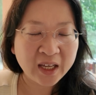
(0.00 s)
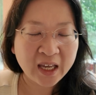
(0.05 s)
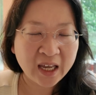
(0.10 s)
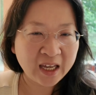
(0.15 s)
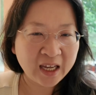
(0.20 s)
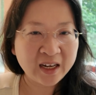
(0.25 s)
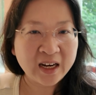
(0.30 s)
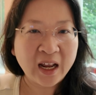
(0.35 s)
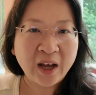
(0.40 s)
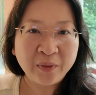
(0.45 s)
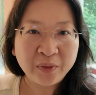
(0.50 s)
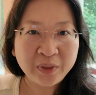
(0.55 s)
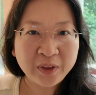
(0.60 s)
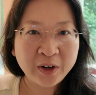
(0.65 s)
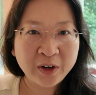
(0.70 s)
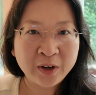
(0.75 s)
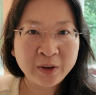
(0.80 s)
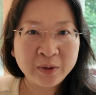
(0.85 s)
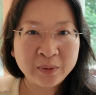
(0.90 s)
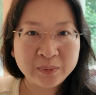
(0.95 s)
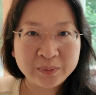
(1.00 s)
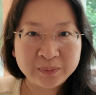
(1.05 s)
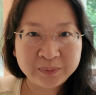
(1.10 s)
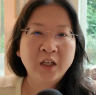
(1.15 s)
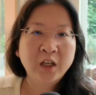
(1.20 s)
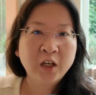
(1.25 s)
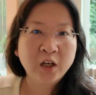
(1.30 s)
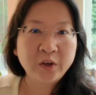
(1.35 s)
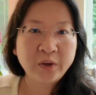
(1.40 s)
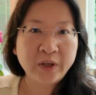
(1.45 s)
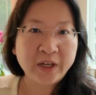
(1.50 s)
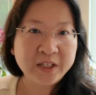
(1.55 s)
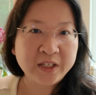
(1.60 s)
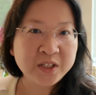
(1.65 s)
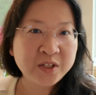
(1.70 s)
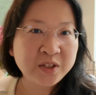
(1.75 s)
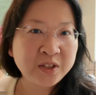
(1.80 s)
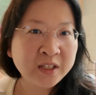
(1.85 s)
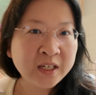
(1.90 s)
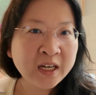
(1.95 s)
hate out there. Okay,
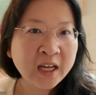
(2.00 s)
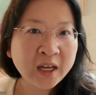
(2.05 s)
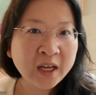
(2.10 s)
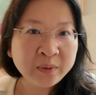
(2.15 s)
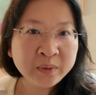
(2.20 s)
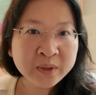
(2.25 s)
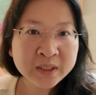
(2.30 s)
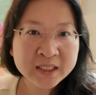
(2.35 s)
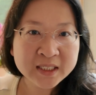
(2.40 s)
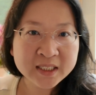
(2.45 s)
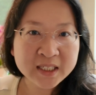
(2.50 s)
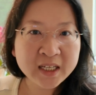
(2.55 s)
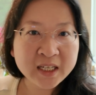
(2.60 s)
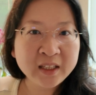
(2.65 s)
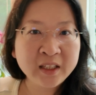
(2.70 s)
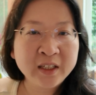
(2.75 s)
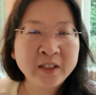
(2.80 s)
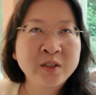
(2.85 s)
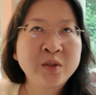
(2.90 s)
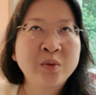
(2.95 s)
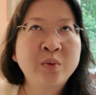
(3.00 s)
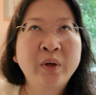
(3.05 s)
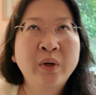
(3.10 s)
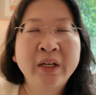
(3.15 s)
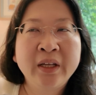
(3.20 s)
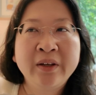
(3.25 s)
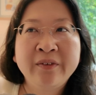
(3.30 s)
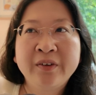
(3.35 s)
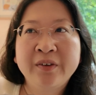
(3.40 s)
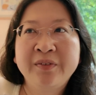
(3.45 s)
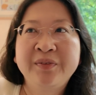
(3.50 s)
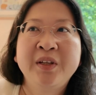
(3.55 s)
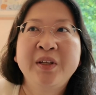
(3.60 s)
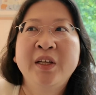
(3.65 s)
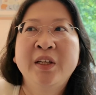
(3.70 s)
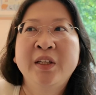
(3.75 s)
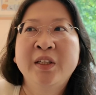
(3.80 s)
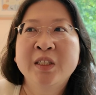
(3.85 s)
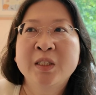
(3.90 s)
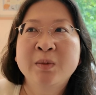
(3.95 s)
so then I would say like
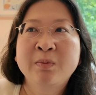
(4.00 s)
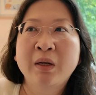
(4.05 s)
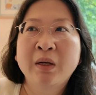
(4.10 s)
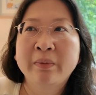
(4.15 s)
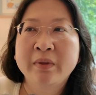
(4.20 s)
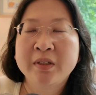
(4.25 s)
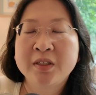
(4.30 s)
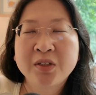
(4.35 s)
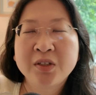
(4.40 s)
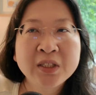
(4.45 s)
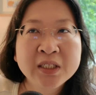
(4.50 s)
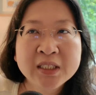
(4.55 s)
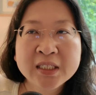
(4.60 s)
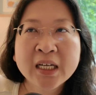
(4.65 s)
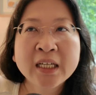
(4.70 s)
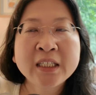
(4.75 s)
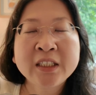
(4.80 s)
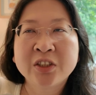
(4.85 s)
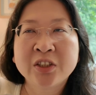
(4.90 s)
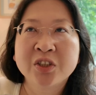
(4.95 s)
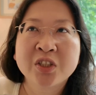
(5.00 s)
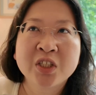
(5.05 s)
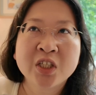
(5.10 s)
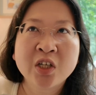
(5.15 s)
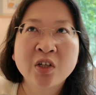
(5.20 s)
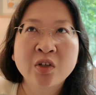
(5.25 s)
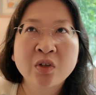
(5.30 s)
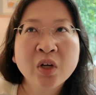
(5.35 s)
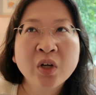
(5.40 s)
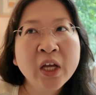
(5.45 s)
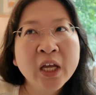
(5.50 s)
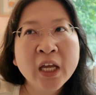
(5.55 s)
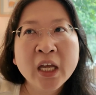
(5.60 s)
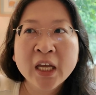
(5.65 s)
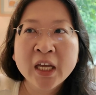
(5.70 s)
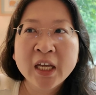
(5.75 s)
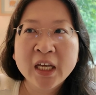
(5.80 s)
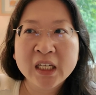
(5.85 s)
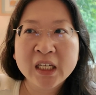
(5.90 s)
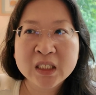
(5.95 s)
2015 is probably, so like 10 years ago
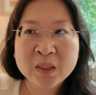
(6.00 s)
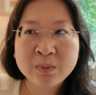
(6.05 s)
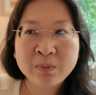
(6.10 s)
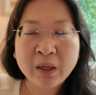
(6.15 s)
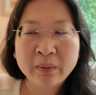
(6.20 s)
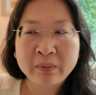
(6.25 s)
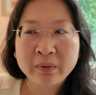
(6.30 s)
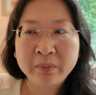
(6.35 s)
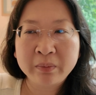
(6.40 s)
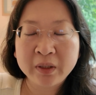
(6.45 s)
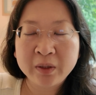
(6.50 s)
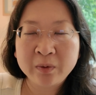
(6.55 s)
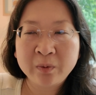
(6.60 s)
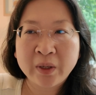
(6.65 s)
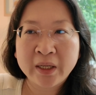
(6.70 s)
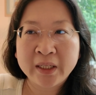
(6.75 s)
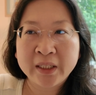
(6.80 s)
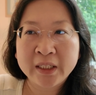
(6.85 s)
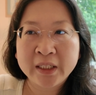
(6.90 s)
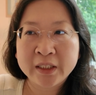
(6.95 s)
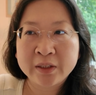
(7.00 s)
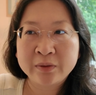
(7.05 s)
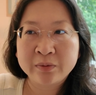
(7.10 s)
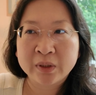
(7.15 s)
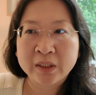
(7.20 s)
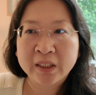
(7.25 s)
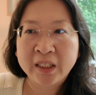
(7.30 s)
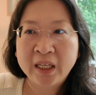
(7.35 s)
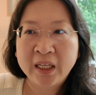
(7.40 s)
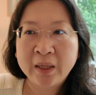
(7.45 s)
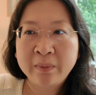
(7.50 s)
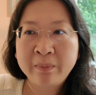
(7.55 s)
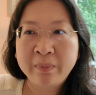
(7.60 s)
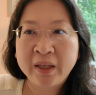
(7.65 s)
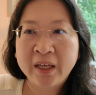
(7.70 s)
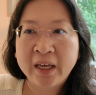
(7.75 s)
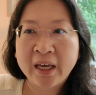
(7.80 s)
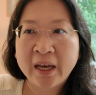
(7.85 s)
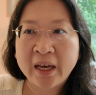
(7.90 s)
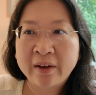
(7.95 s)
is probably when it really
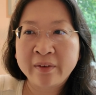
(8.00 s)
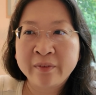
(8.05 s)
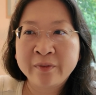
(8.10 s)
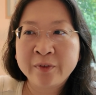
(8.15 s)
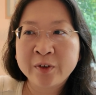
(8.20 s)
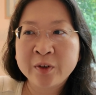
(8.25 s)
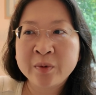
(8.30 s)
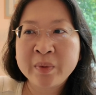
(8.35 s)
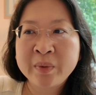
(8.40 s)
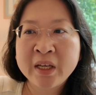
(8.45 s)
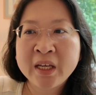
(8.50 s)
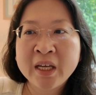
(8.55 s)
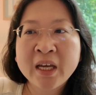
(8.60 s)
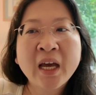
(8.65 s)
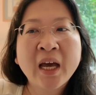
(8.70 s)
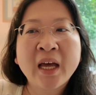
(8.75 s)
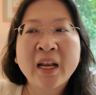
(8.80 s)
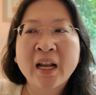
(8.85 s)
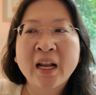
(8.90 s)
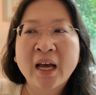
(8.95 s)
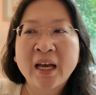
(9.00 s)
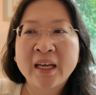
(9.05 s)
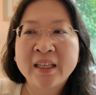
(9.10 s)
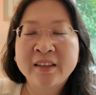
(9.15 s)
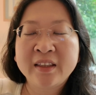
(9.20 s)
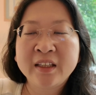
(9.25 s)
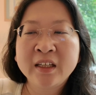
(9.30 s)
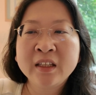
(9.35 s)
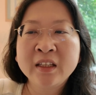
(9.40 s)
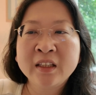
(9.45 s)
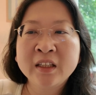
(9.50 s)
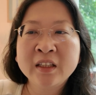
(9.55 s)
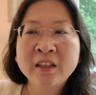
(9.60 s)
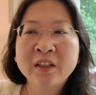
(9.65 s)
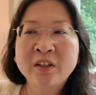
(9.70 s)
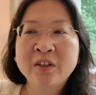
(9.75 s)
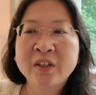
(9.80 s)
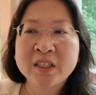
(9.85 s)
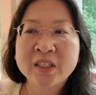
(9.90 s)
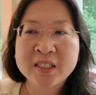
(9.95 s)
began for me. And I think that
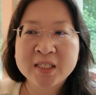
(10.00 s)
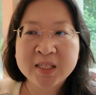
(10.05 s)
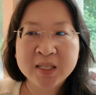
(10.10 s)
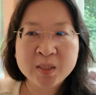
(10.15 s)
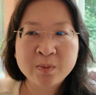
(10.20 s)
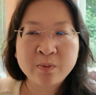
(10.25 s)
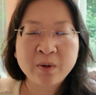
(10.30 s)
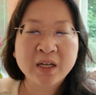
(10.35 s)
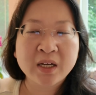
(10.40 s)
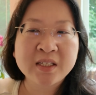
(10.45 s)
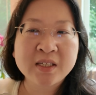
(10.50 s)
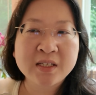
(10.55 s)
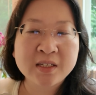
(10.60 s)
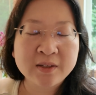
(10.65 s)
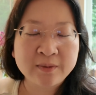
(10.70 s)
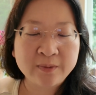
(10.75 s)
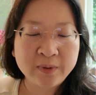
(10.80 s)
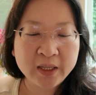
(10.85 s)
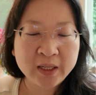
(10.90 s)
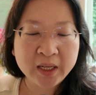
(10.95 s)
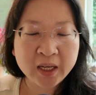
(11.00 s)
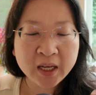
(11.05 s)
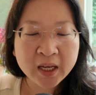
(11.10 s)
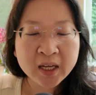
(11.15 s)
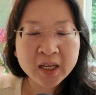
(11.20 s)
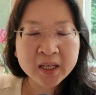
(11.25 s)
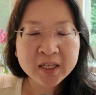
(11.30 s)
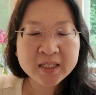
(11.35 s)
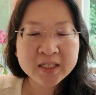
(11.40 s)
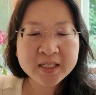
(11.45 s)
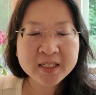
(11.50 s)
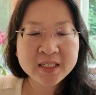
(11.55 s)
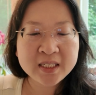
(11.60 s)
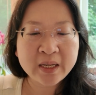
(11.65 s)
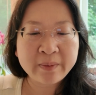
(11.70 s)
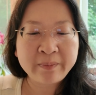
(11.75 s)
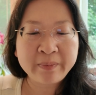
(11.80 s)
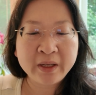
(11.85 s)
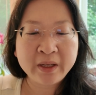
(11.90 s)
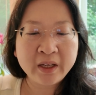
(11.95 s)
there is this process of like
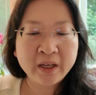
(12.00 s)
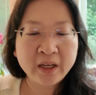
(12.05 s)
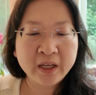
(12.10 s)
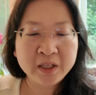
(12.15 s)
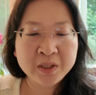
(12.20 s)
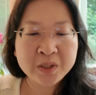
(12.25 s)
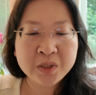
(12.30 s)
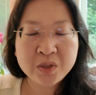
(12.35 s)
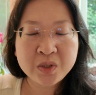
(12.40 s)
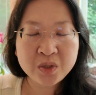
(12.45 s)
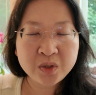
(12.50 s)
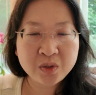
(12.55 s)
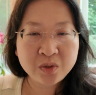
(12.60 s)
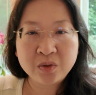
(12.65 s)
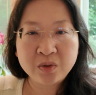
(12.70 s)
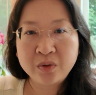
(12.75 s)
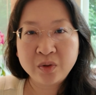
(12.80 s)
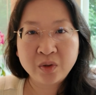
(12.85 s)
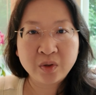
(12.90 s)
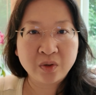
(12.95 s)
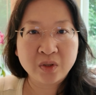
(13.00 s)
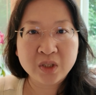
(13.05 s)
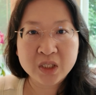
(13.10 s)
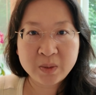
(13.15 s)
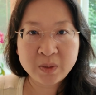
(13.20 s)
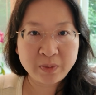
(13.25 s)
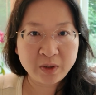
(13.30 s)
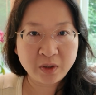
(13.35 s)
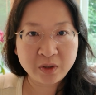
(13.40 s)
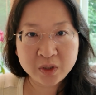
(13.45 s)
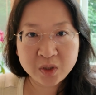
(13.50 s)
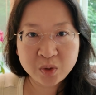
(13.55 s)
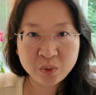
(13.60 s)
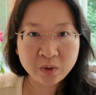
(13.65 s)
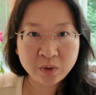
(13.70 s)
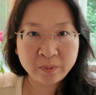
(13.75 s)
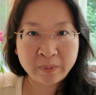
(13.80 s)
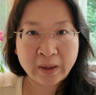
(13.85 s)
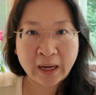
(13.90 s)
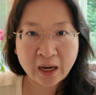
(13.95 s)
stepping into your
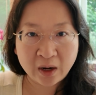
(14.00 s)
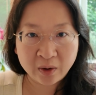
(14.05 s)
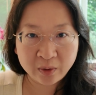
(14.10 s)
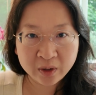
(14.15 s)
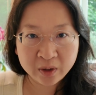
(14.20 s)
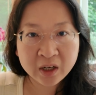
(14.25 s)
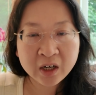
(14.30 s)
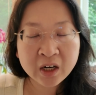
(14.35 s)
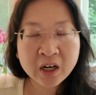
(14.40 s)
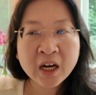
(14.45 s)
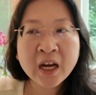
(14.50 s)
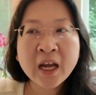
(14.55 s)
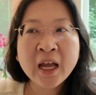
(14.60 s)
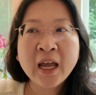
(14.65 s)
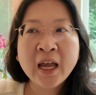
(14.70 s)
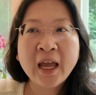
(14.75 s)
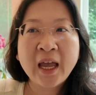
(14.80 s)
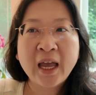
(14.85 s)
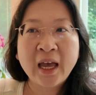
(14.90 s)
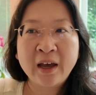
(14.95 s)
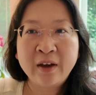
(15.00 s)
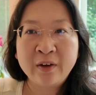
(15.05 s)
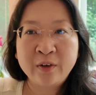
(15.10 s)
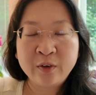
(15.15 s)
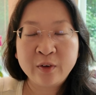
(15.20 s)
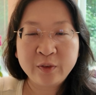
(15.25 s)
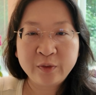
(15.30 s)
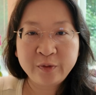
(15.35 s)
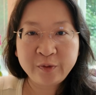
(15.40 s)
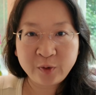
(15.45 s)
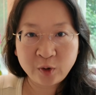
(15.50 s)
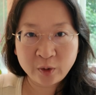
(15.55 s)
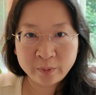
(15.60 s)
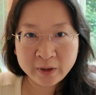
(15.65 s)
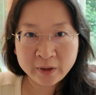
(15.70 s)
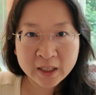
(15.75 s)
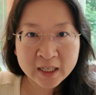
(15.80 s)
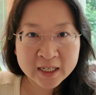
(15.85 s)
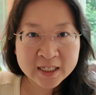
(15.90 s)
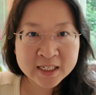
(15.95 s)
spiritual power and
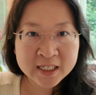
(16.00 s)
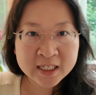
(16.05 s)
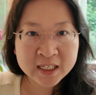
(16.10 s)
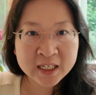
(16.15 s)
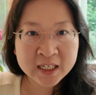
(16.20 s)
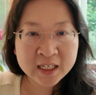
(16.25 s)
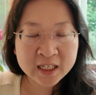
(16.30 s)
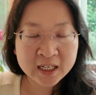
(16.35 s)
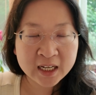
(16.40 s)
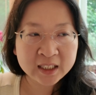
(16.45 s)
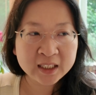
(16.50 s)
formalizing it.